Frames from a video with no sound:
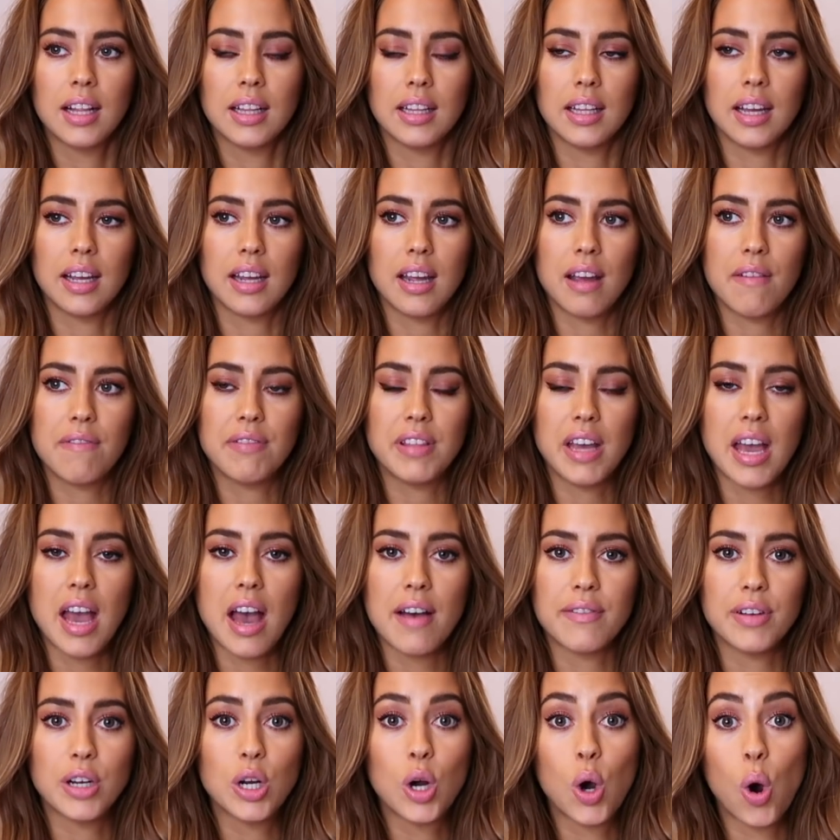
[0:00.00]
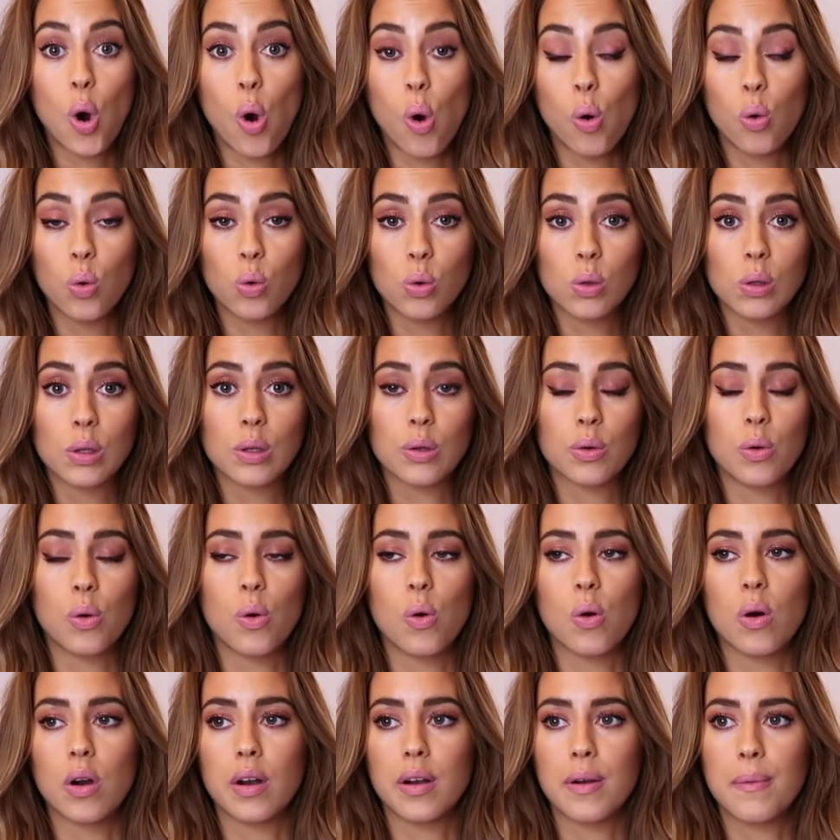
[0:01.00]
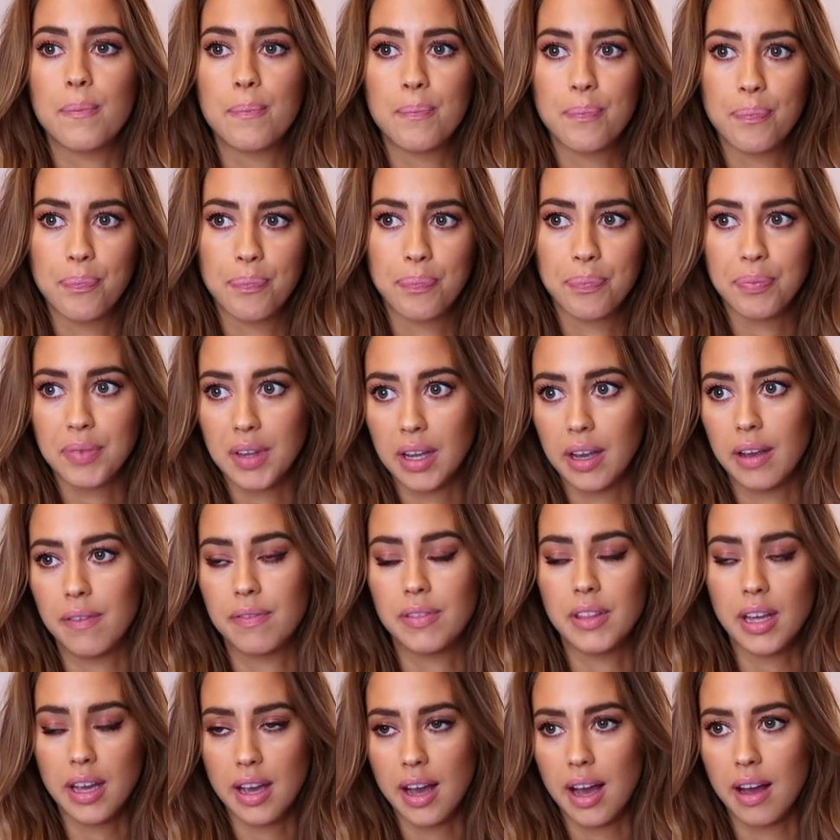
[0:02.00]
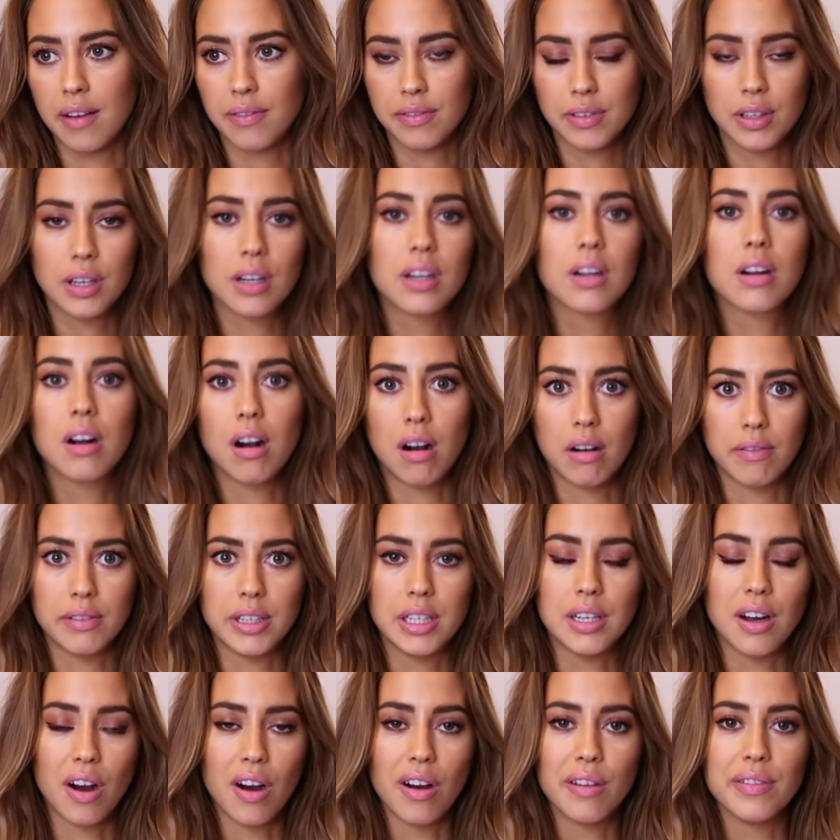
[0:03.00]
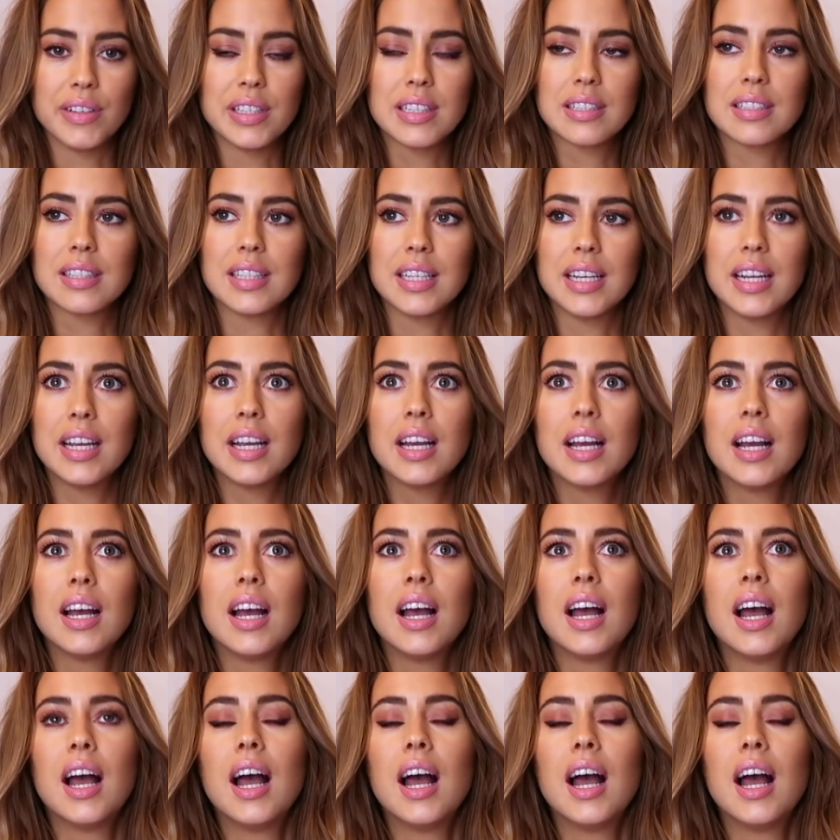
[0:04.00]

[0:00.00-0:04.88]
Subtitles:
like if they have a cold or if they have COVID, obviously,